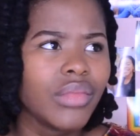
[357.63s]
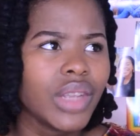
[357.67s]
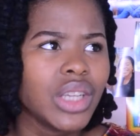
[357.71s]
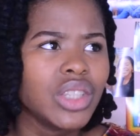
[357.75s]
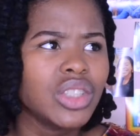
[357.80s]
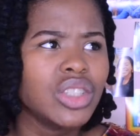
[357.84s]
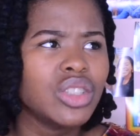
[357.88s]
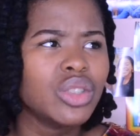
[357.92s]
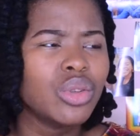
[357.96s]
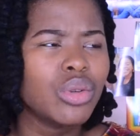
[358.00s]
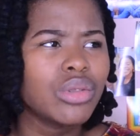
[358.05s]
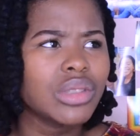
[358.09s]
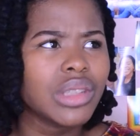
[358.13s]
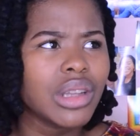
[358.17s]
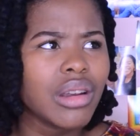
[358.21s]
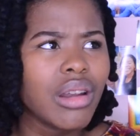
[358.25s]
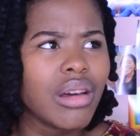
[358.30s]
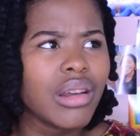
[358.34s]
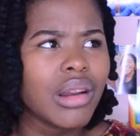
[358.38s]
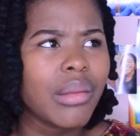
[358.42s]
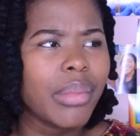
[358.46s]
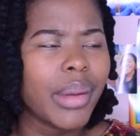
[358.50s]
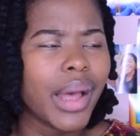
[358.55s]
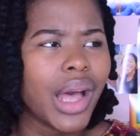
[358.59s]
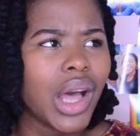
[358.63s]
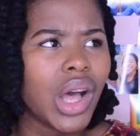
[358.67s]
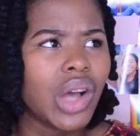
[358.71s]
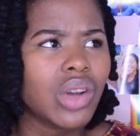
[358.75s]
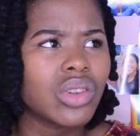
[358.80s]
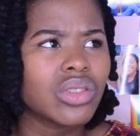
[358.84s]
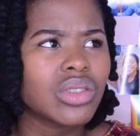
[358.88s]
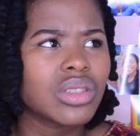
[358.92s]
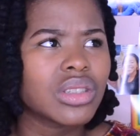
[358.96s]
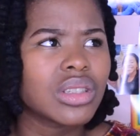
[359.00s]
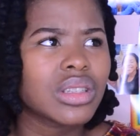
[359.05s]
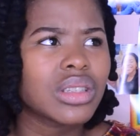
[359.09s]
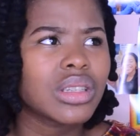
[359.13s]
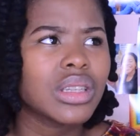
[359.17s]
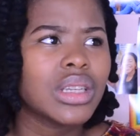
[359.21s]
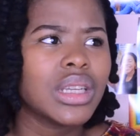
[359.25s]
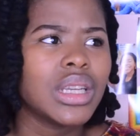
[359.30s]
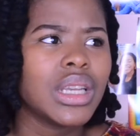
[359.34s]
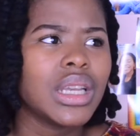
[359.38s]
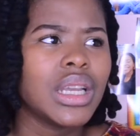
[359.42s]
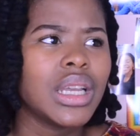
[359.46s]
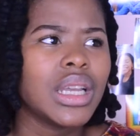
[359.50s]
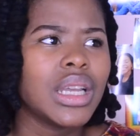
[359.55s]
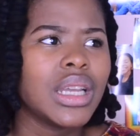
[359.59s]
she talked a lot about
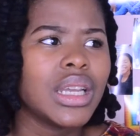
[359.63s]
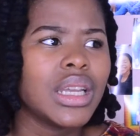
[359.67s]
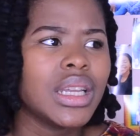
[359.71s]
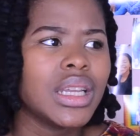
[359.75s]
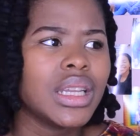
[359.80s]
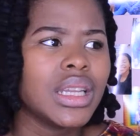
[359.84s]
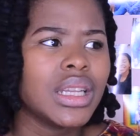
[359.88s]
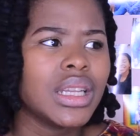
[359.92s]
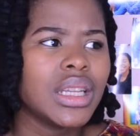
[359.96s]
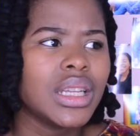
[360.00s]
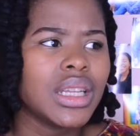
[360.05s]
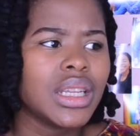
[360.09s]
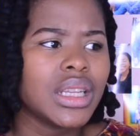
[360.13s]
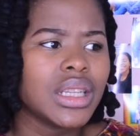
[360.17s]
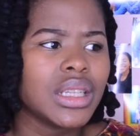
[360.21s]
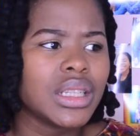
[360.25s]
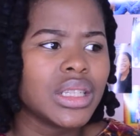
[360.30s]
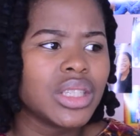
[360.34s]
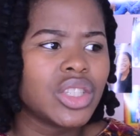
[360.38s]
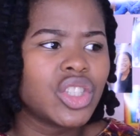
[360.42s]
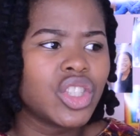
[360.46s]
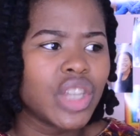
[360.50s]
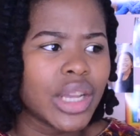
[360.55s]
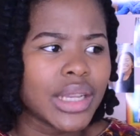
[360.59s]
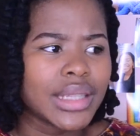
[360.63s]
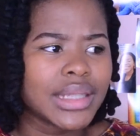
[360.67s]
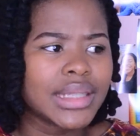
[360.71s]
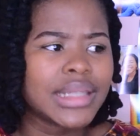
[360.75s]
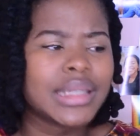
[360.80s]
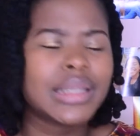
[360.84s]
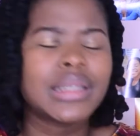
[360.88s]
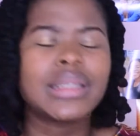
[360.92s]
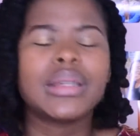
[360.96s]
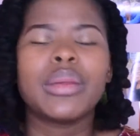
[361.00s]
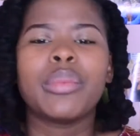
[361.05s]
just